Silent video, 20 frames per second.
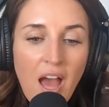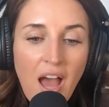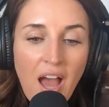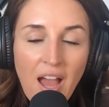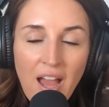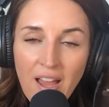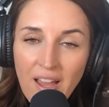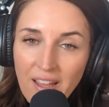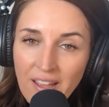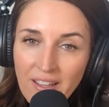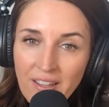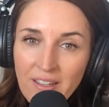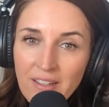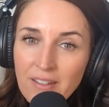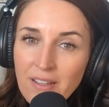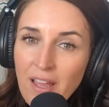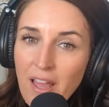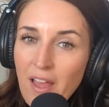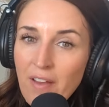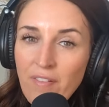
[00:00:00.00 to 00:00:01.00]
I
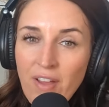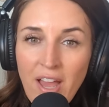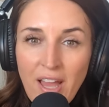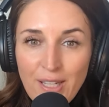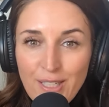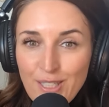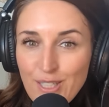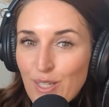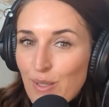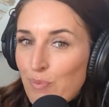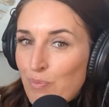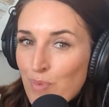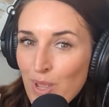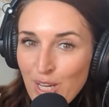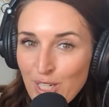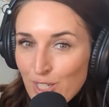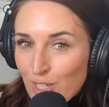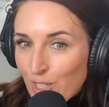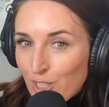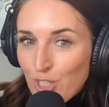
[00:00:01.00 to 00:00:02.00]
have had some
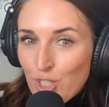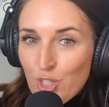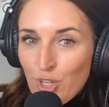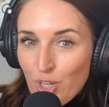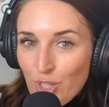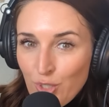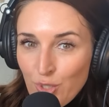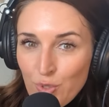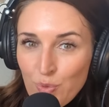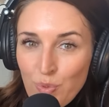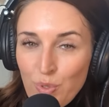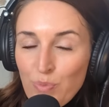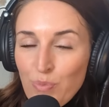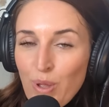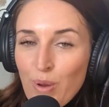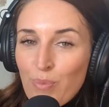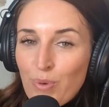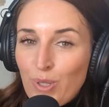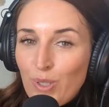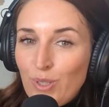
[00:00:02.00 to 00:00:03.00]
major struggles with
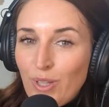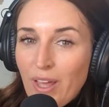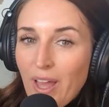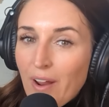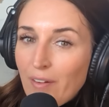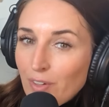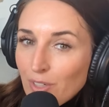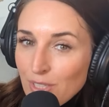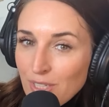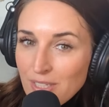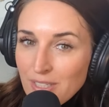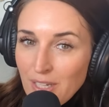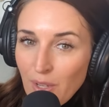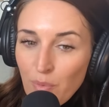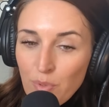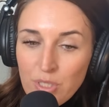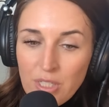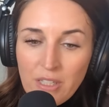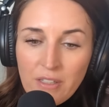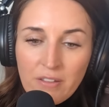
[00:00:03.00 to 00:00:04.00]
my birthday ever since I
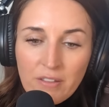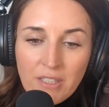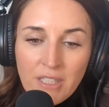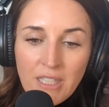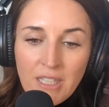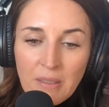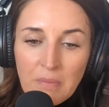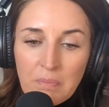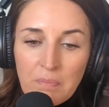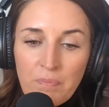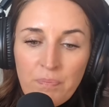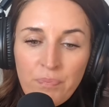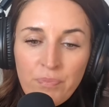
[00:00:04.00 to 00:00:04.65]
was a little kid.